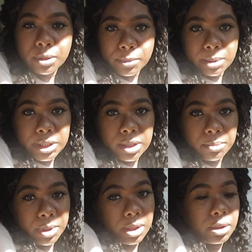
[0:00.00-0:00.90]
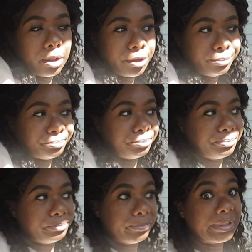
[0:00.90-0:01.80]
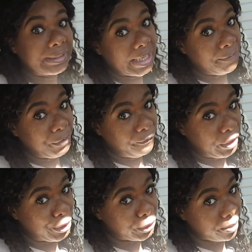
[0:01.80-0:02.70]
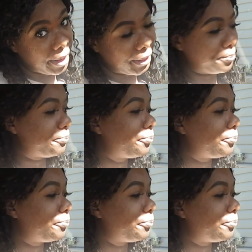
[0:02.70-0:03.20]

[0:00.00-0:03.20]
Let me get buckled up. Safety first, right?